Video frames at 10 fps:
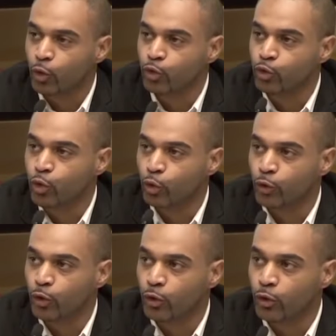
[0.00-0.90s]

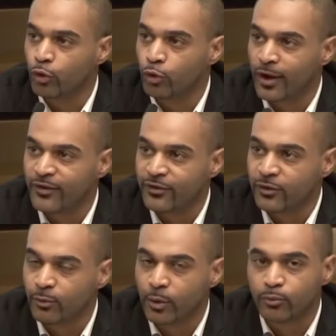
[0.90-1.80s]
presentations,
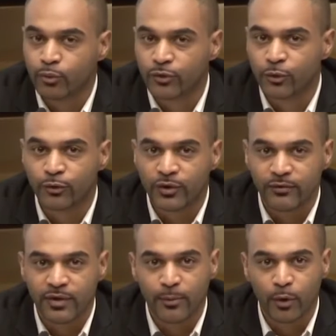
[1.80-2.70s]
I would like to
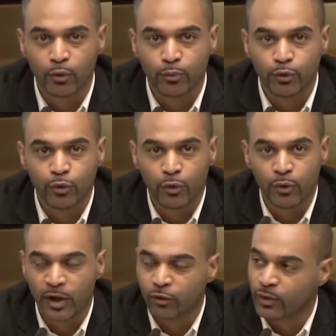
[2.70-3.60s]
say
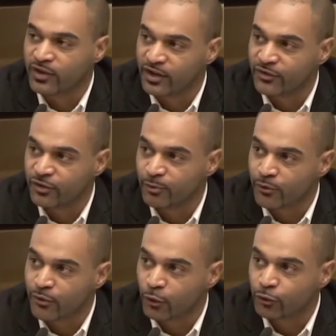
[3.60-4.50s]
that when you
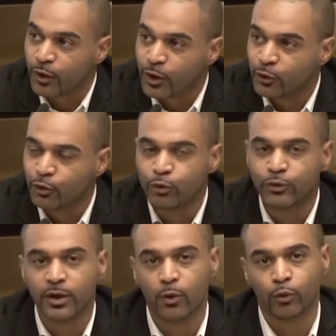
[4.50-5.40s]
fight against
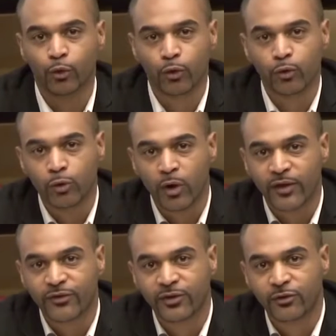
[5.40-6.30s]
racism, and of
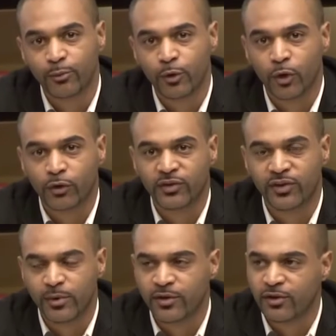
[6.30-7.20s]
course, SOS
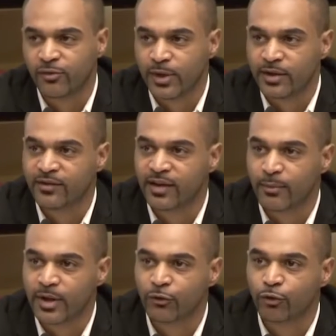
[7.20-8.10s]
Racisme in
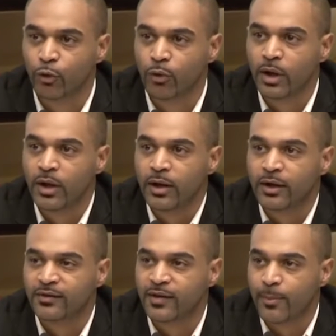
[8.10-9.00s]
France
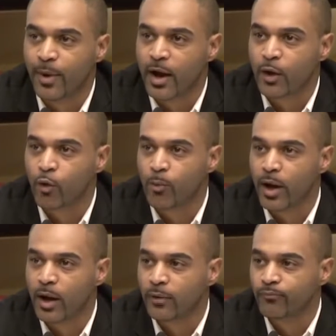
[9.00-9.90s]
is
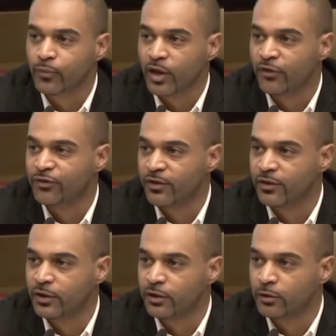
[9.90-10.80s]
um,
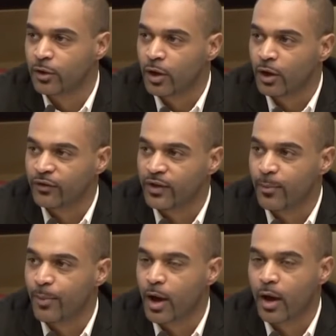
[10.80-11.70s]
an organization to
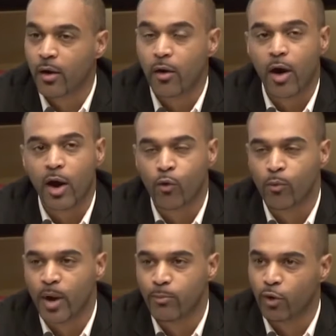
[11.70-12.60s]
fight
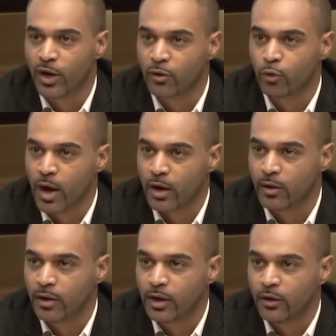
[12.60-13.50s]
against racism, anti
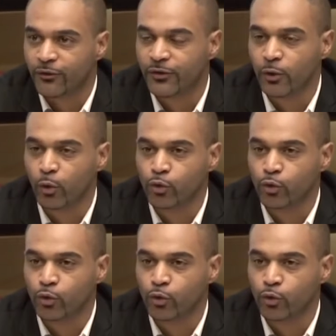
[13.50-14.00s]
Semitism,